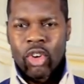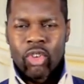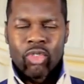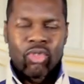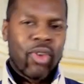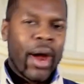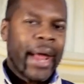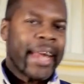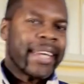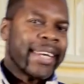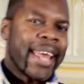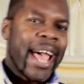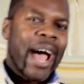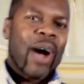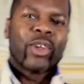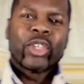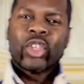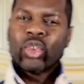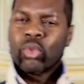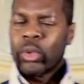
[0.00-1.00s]
Right
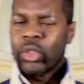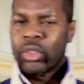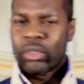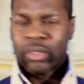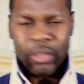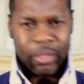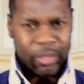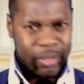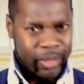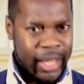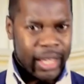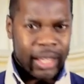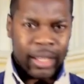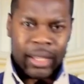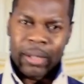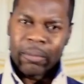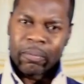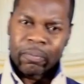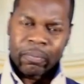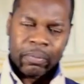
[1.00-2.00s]
now, I just want you to
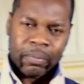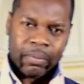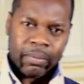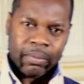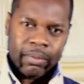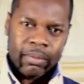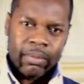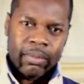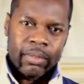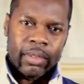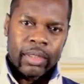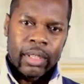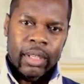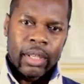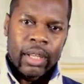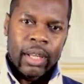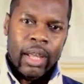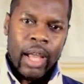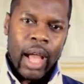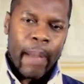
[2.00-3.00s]
think
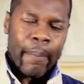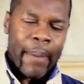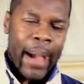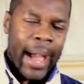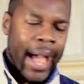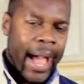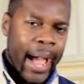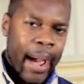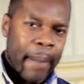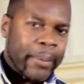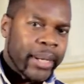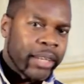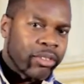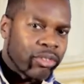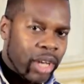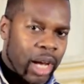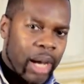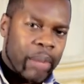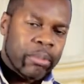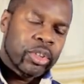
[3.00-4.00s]
about how many
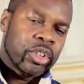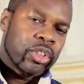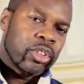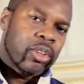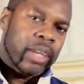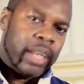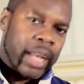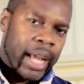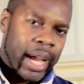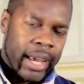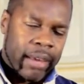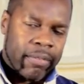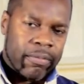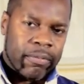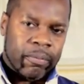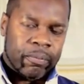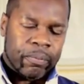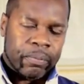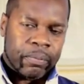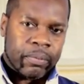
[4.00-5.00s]
times in your
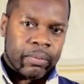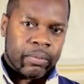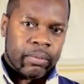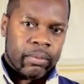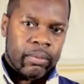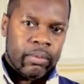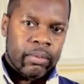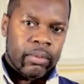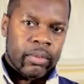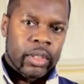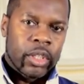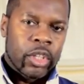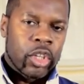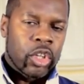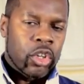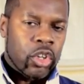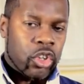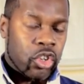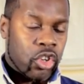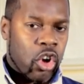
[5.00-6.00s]
life
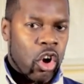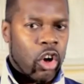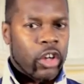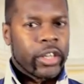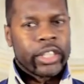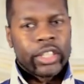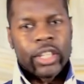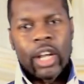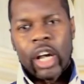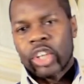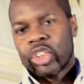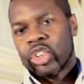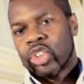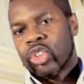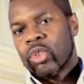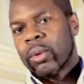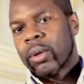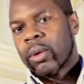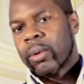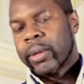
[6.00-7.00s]
God has asked
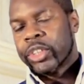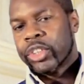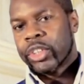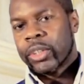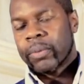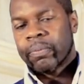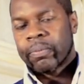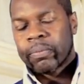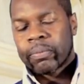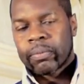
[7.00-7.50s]
you a question.